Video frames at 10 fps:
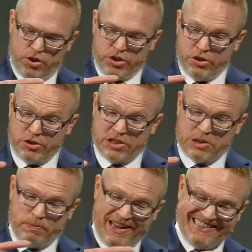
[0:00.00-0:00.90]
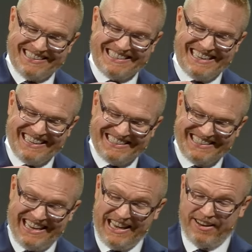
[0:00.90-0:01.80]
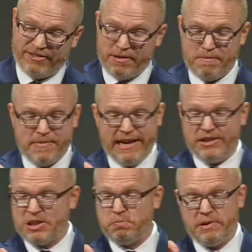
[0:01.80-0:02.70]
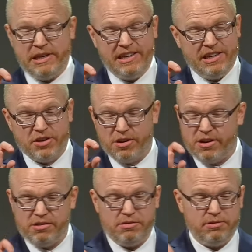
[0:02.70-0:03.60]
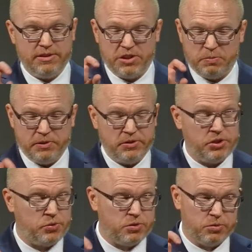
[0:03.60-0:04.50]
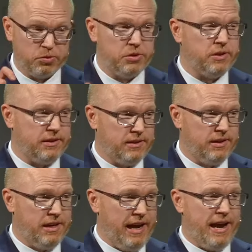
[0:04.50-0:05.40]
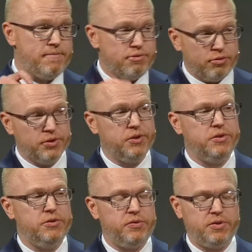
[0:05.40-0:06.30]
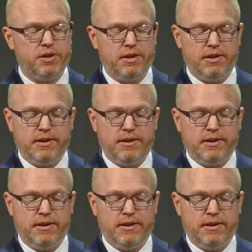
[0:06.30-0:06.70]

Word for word: who you suspect is not saved, may just be your own spiritual ruin and prove